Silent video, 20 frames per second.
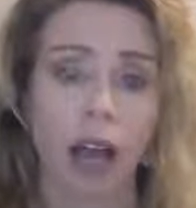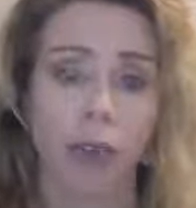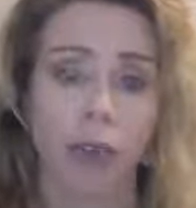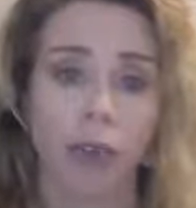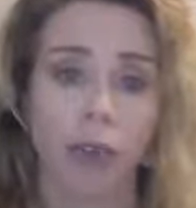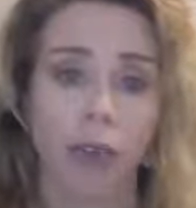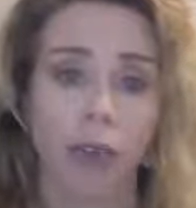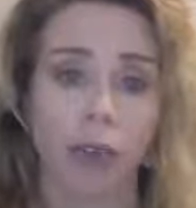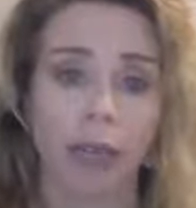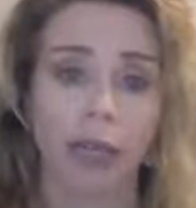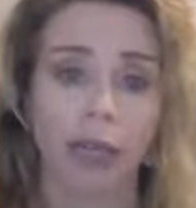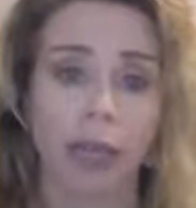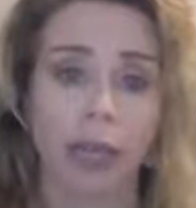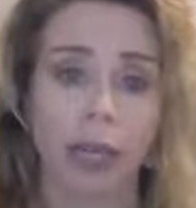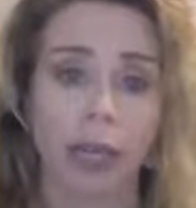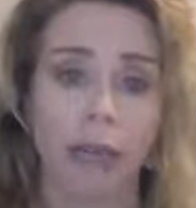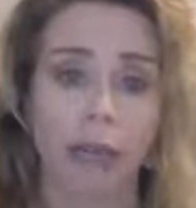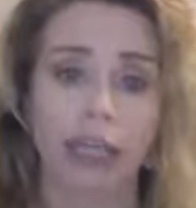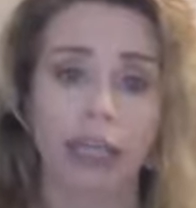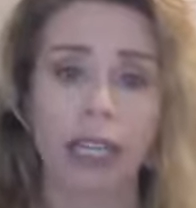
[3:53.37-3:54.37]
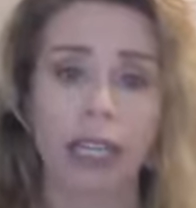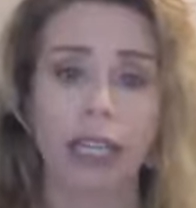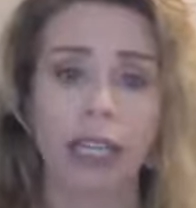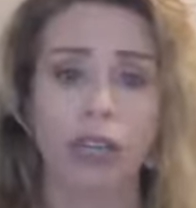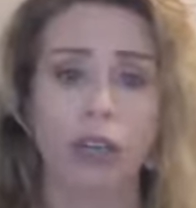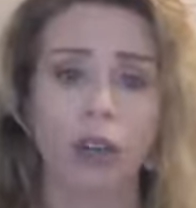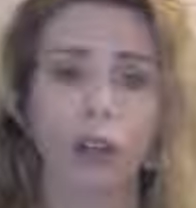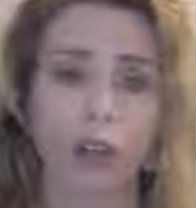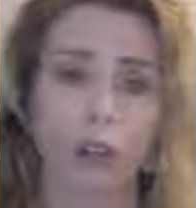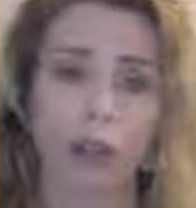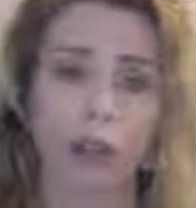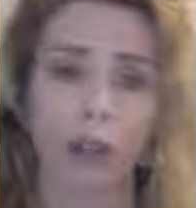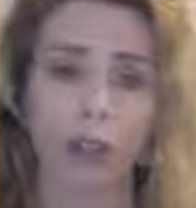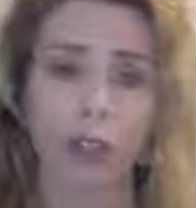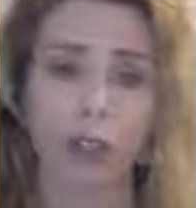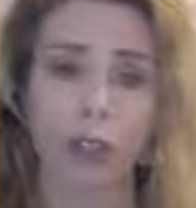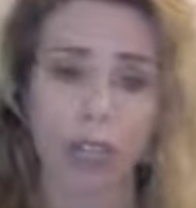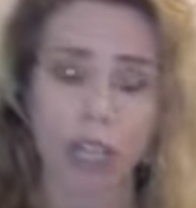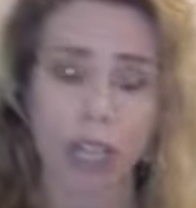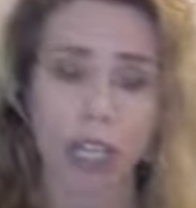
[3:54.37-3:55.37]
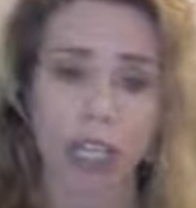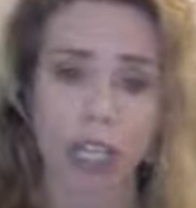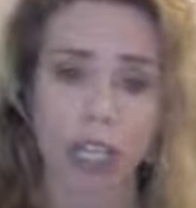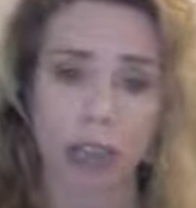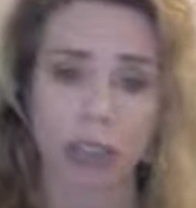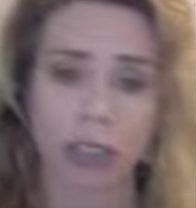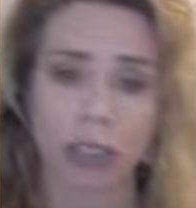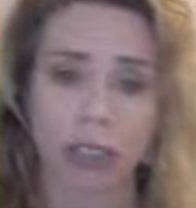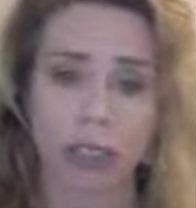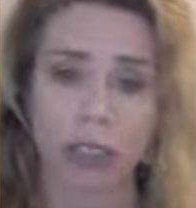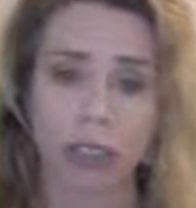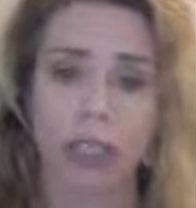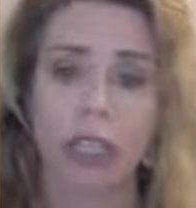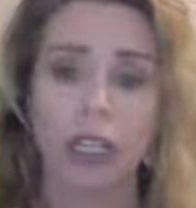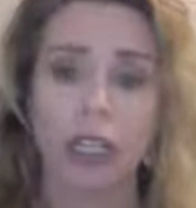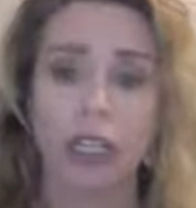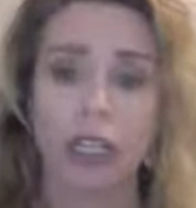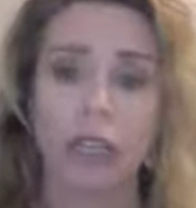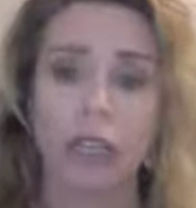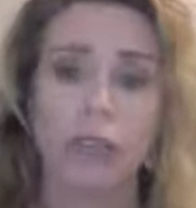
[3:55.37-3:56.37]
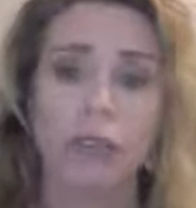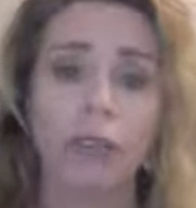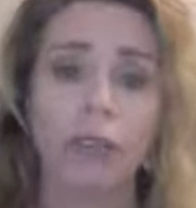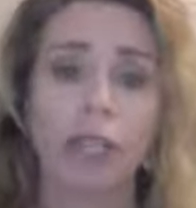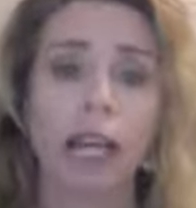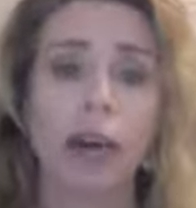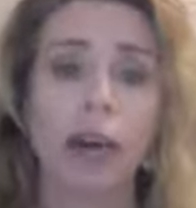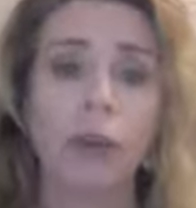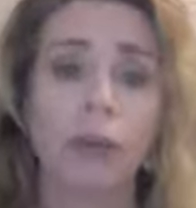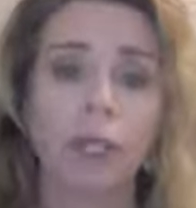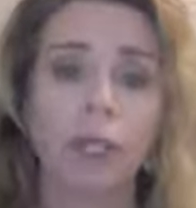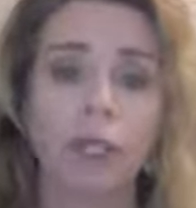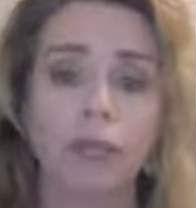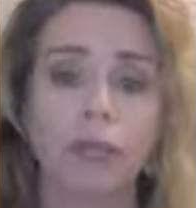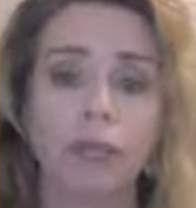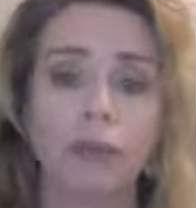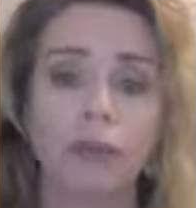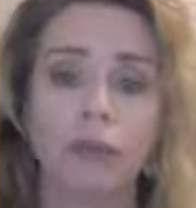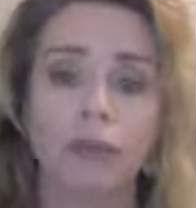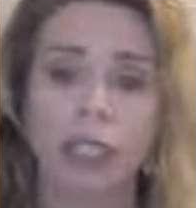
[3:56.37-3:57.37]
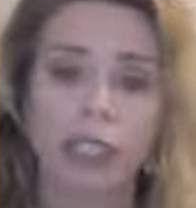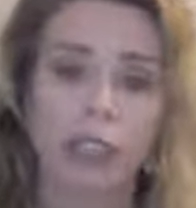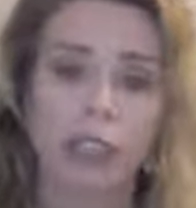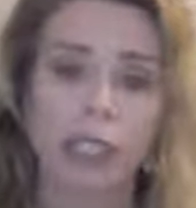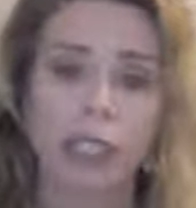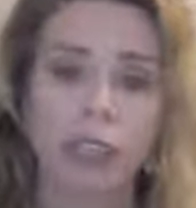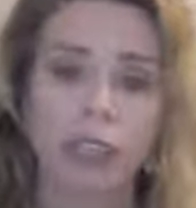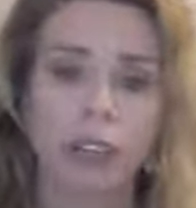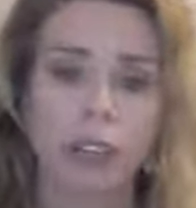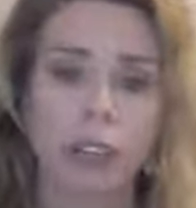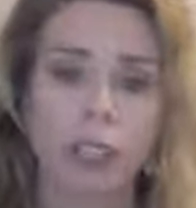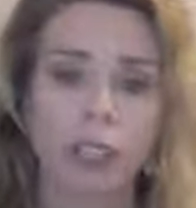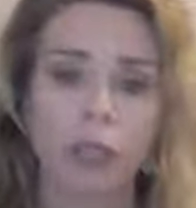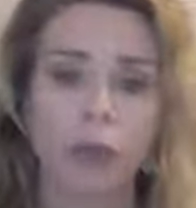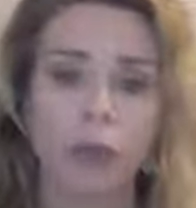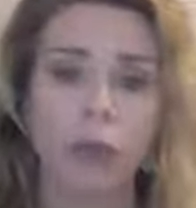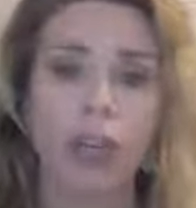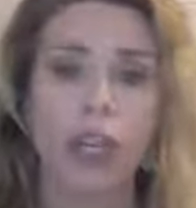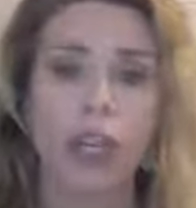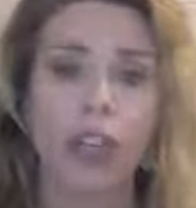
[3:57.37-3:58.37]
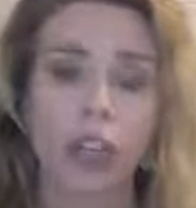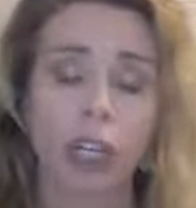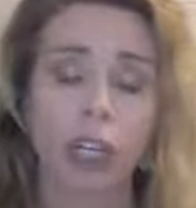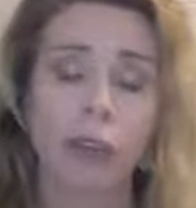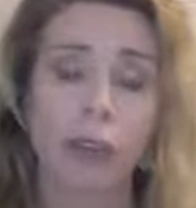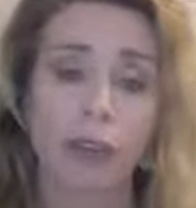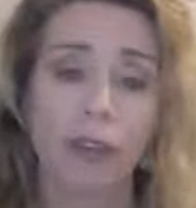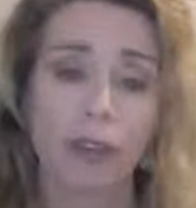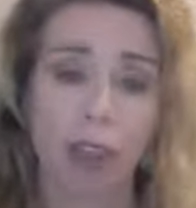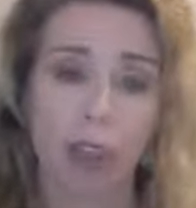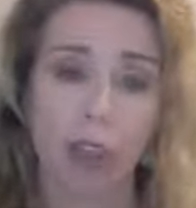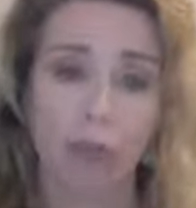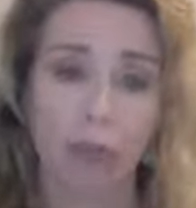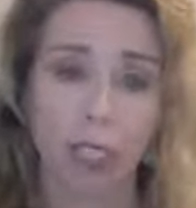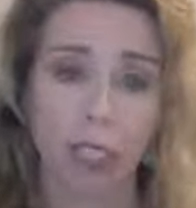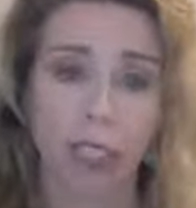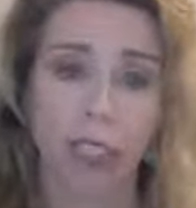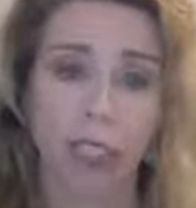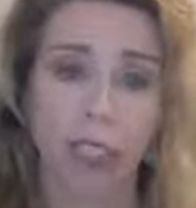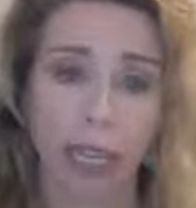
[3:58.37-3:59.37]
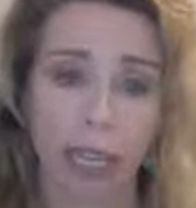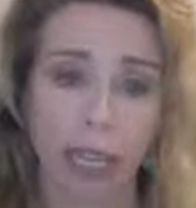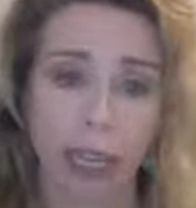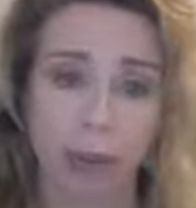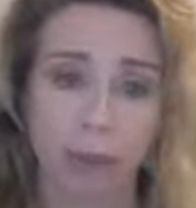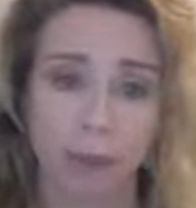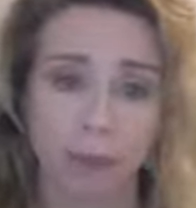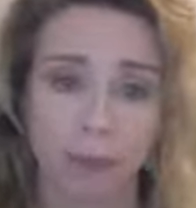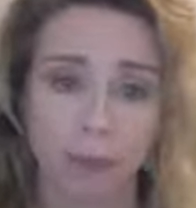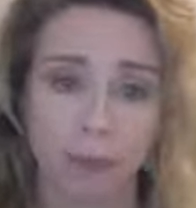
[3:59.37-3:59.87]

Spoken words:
before that time, because then it'll convert to A shares. So if you get out within, like say a year or two, you're going to pay 5% to get out.